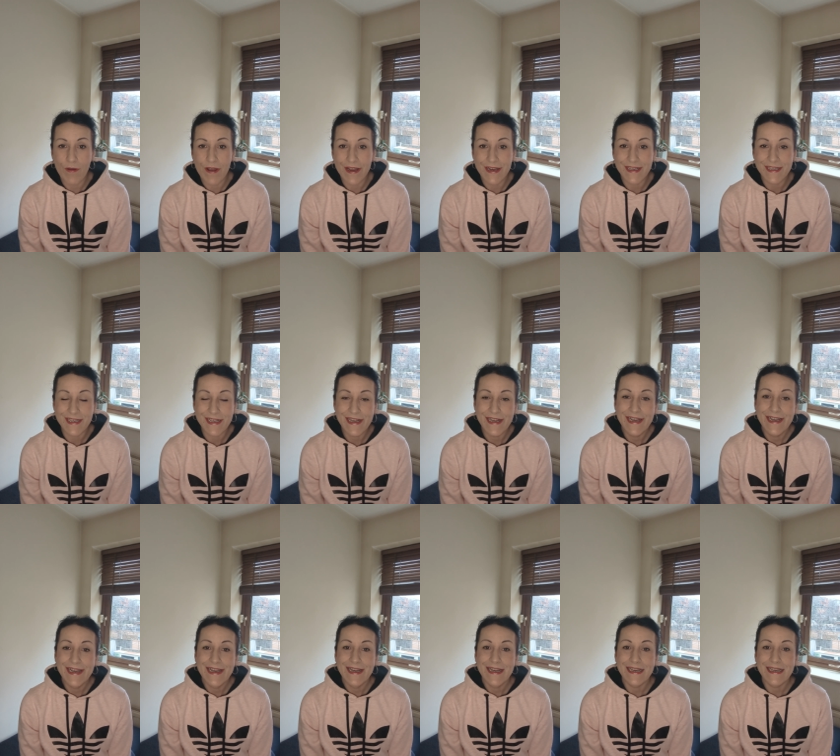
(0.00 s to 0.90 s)
always
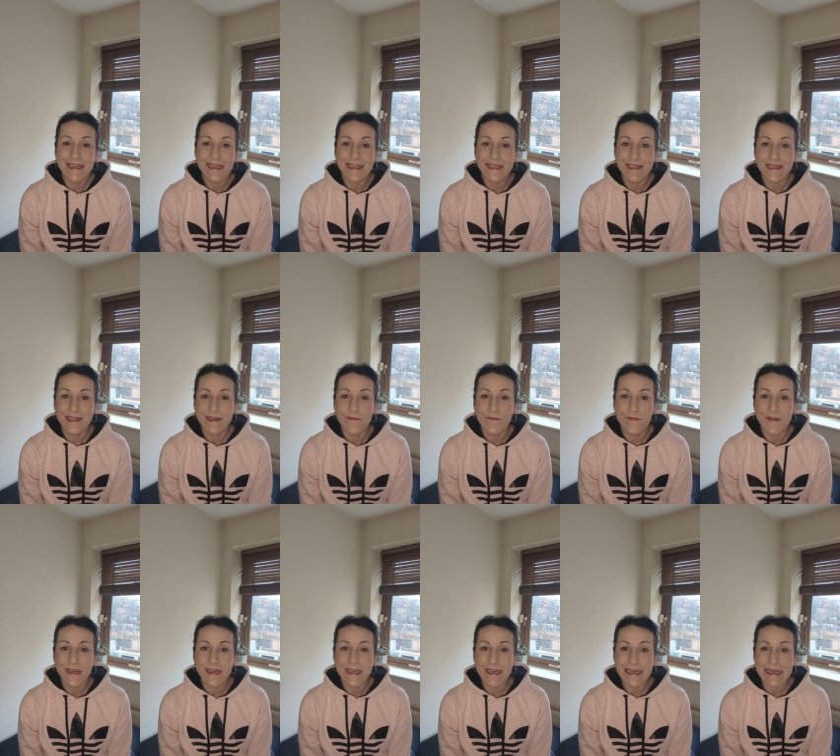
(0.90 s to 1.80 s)
this
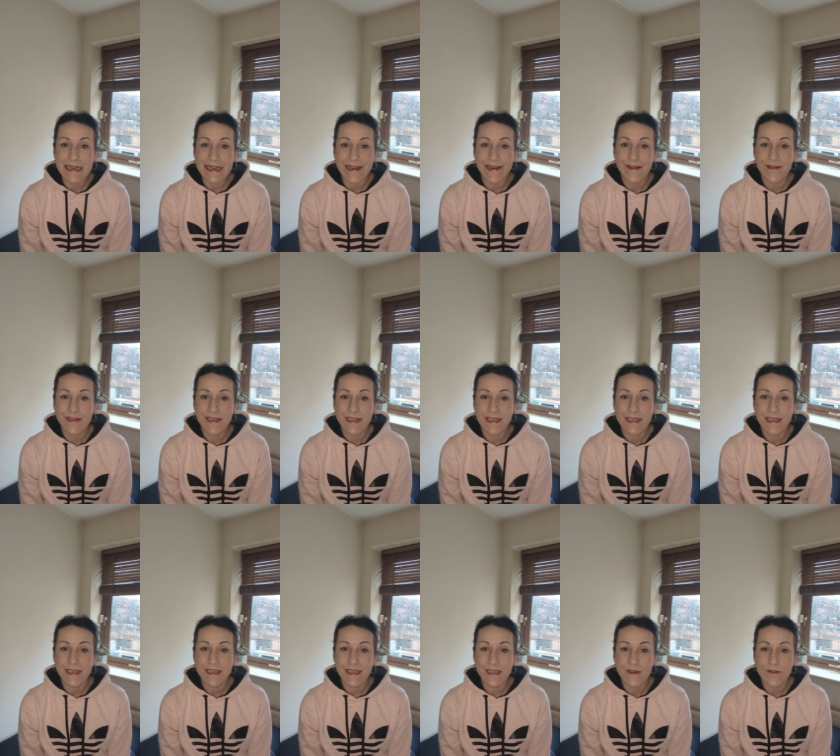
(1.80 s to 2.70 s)
fit and
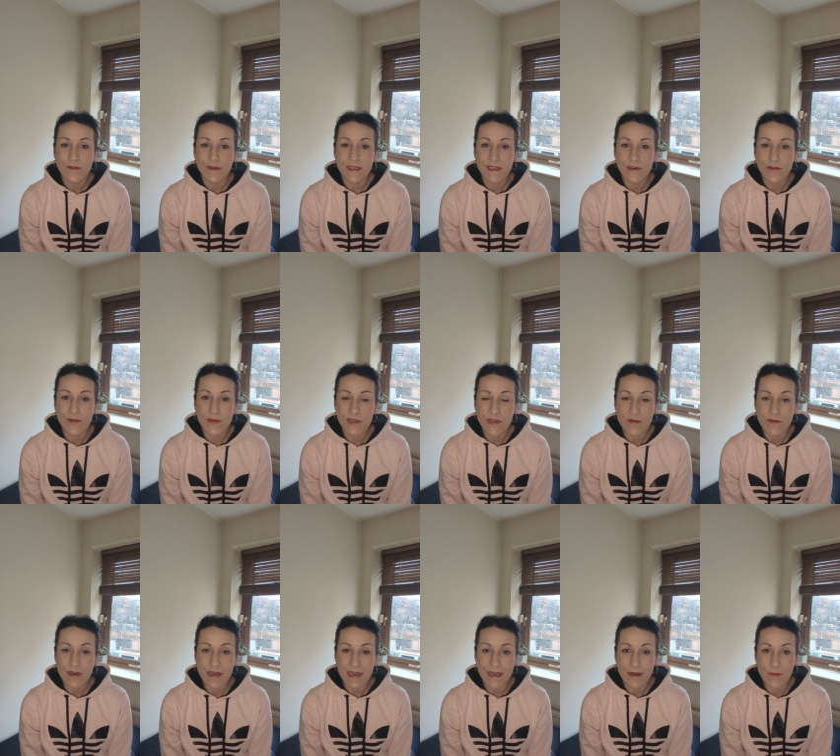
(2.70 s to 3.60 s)
healthy. So, it's
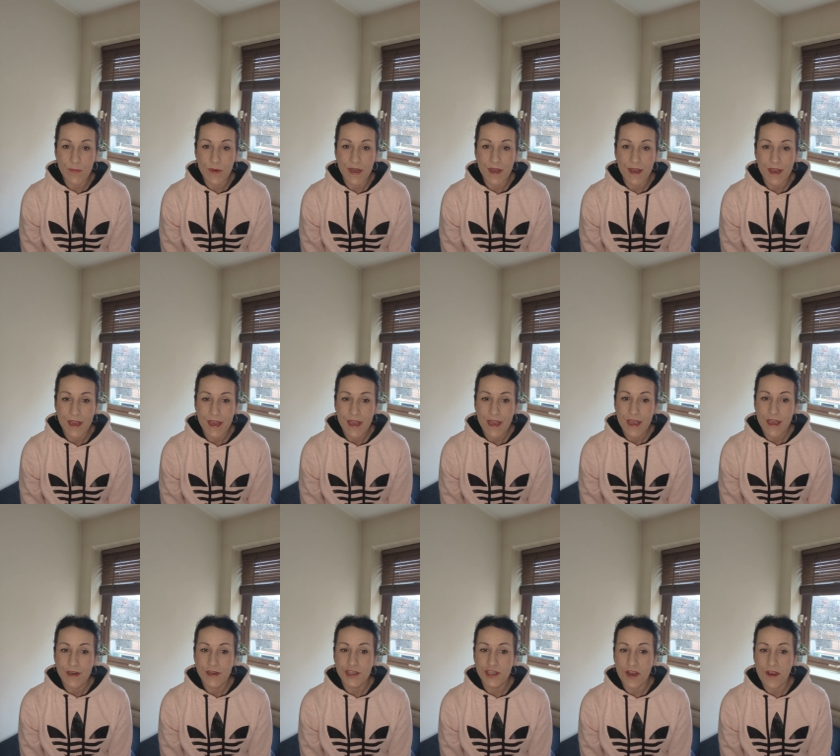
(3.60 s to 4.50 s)
also, I had my
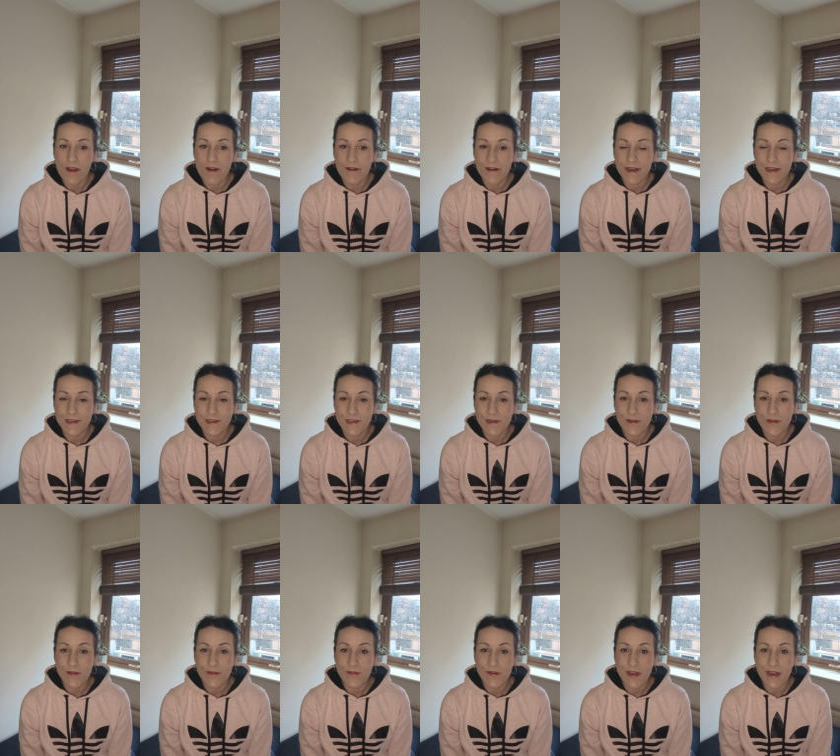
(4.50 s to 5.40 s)
journey so
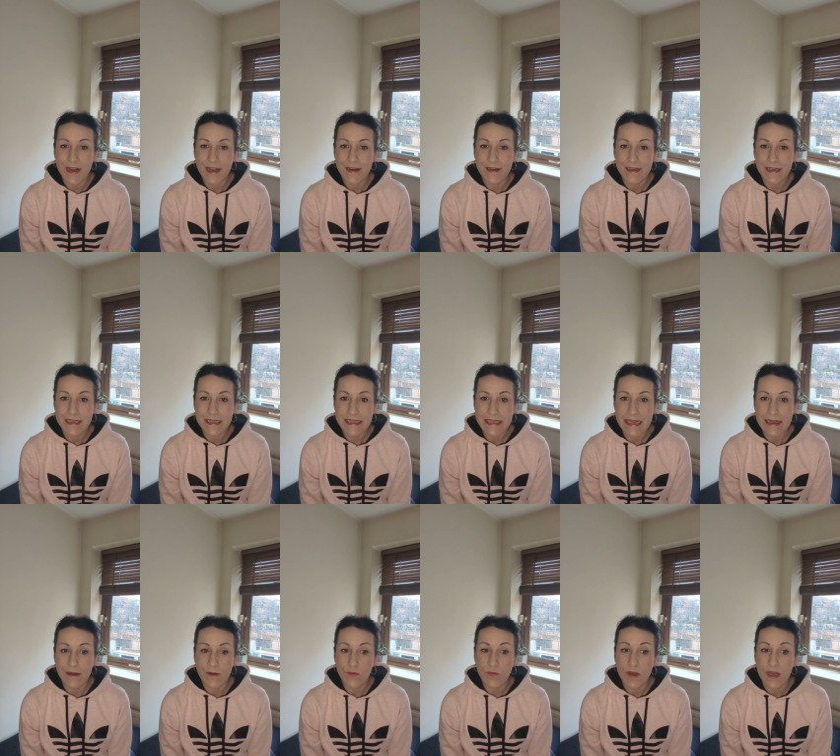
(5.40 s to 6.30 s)
you can
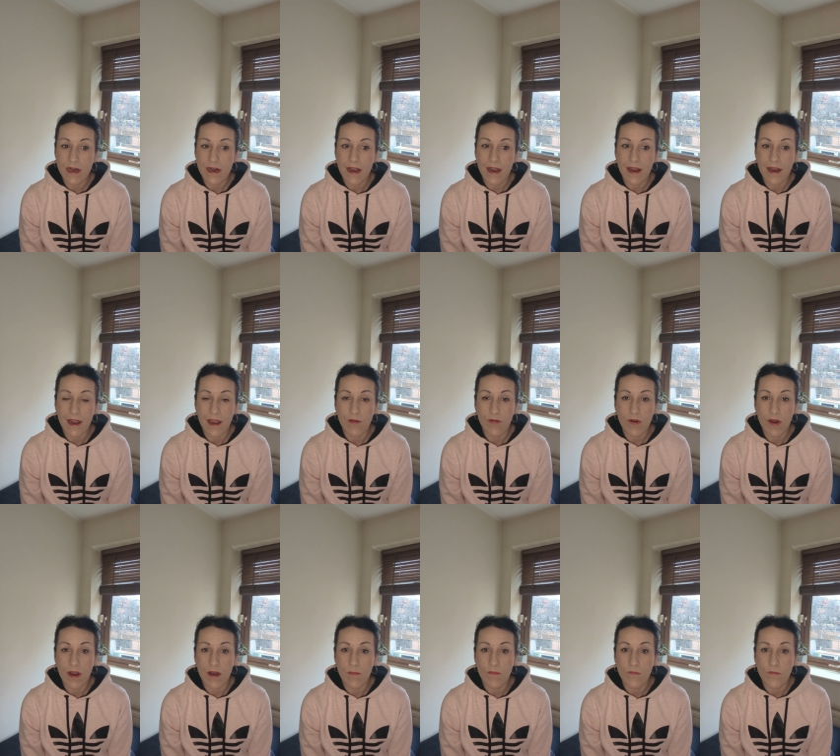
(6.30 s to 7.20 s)
understand where I have
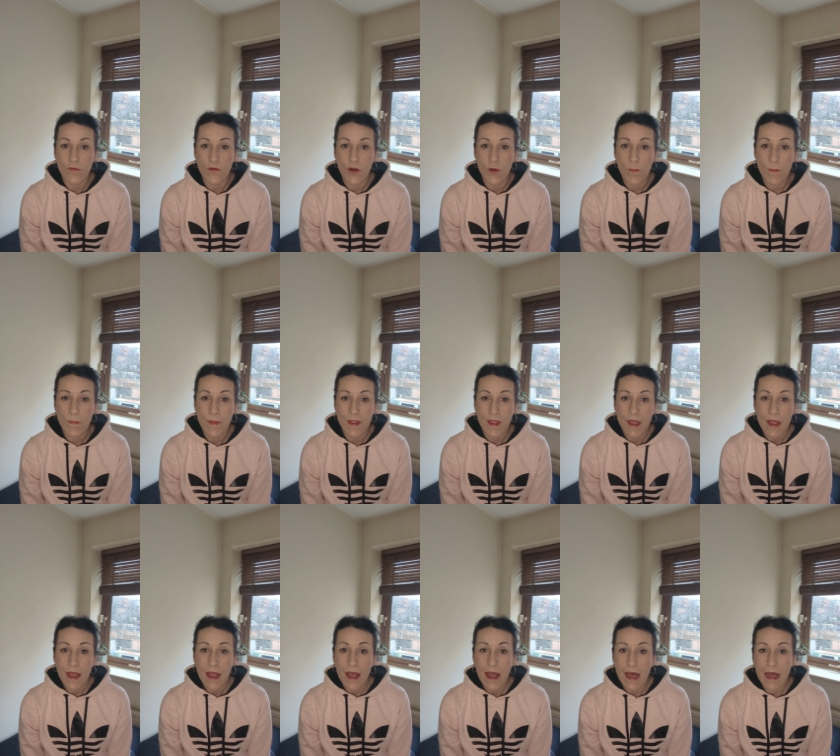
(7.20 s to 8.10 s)
come from
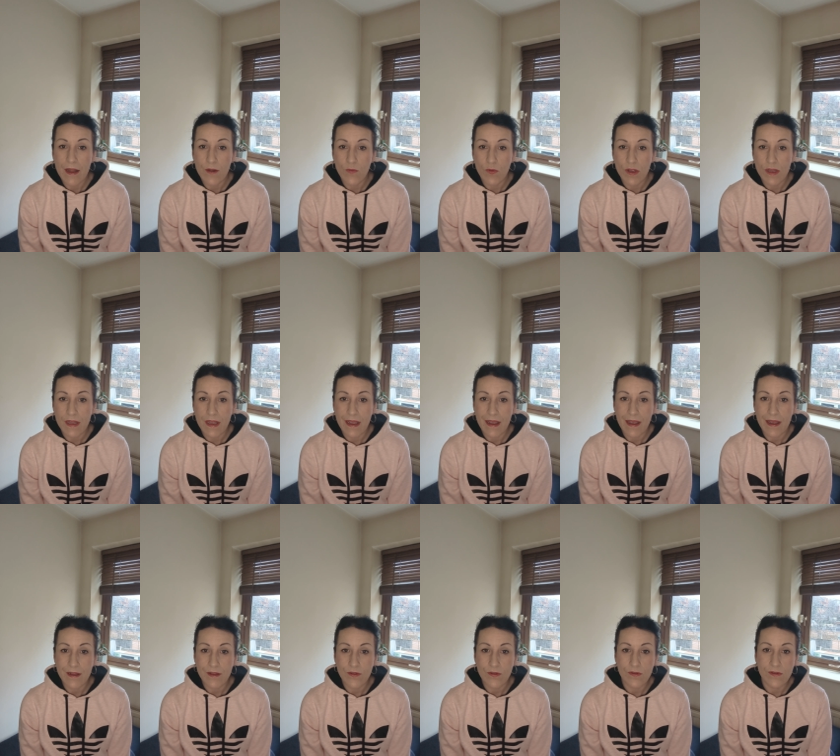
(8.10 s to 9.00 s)
and what I
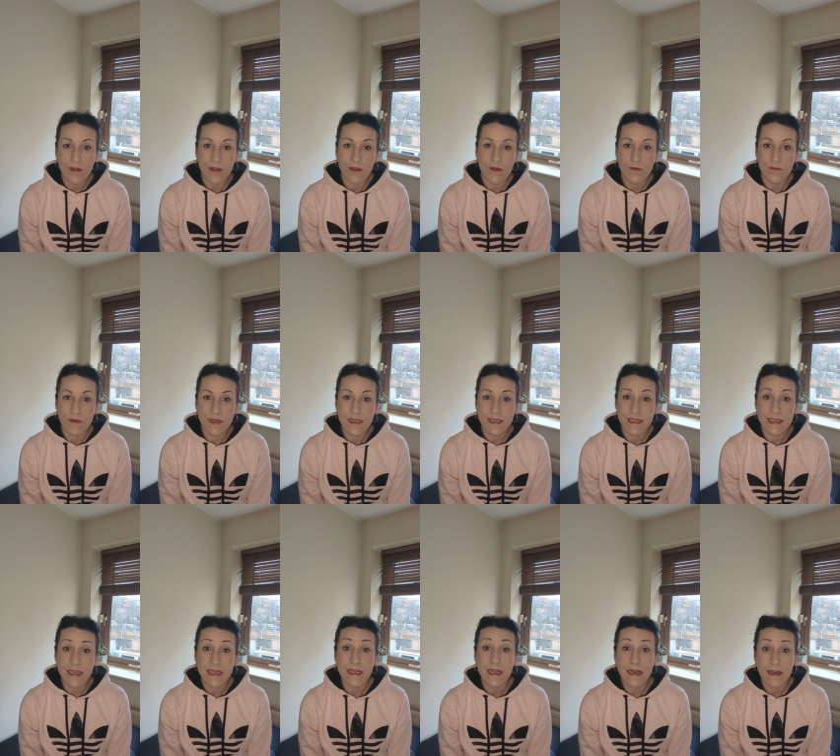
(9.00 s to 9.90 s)
had to deal
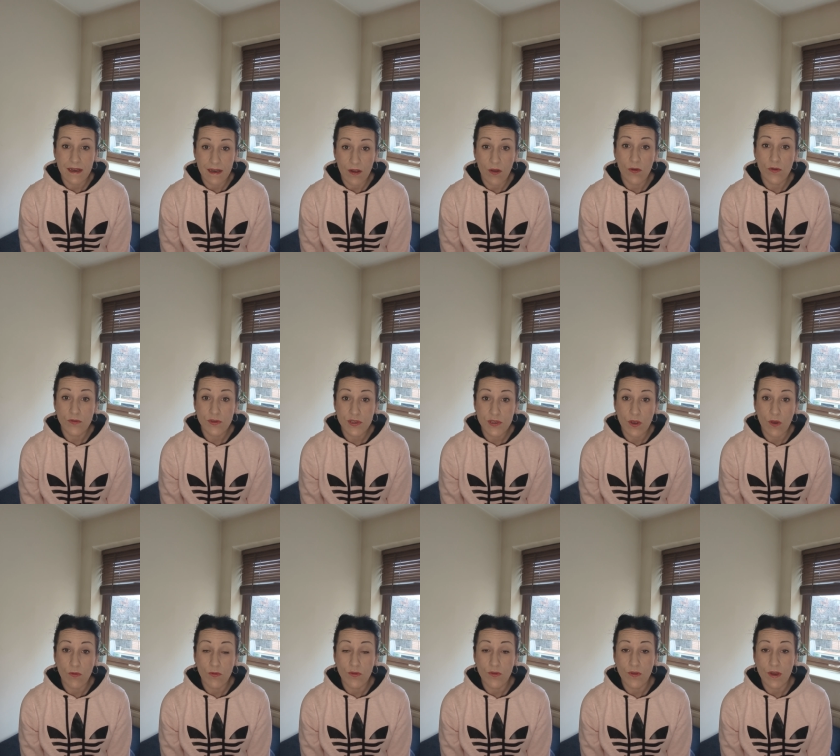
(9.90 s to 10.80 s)
with. And that
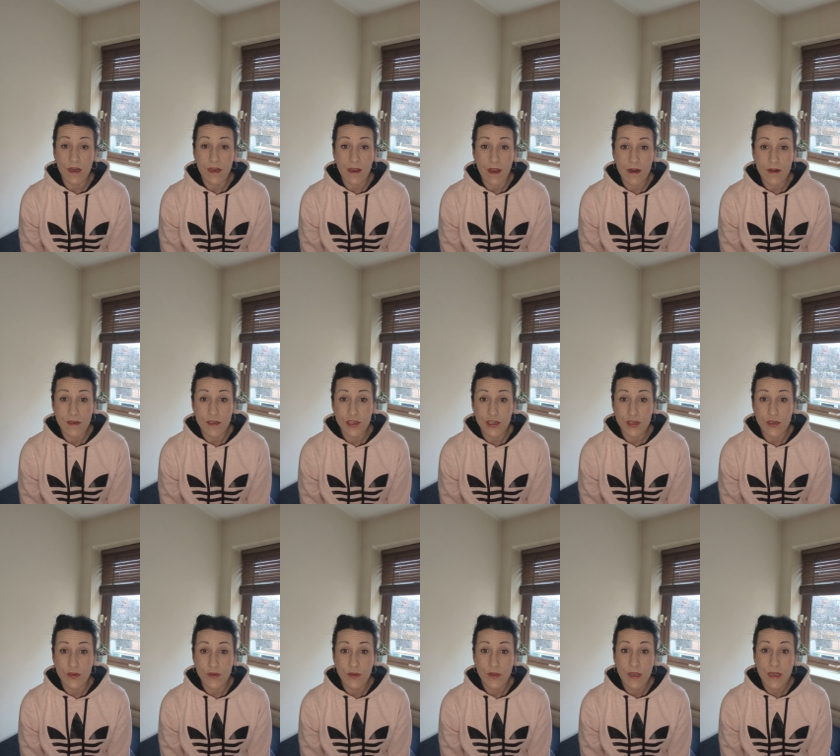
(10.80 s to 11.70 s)
also to encourage
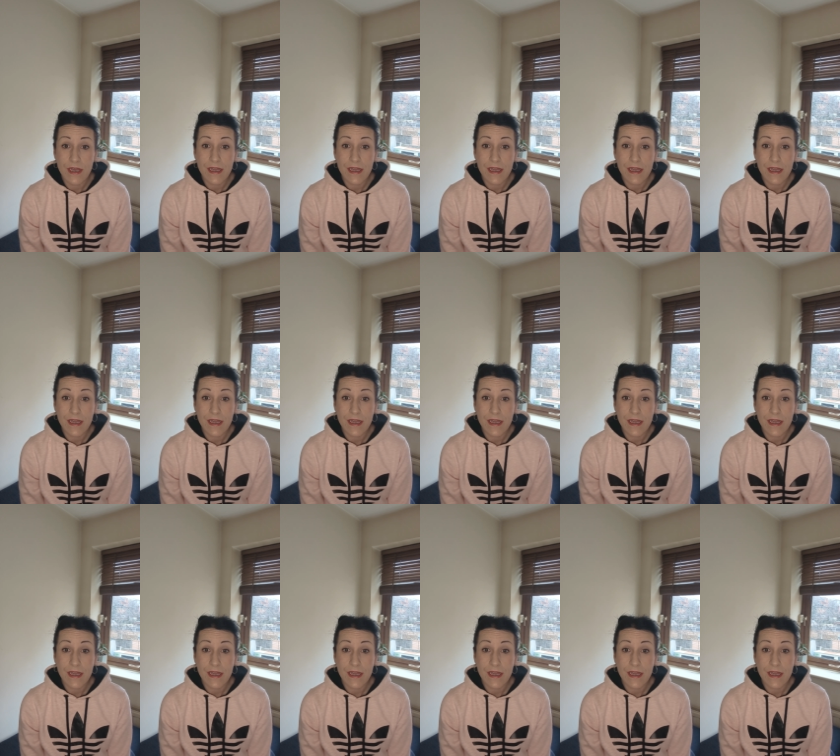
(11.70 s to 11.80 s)
you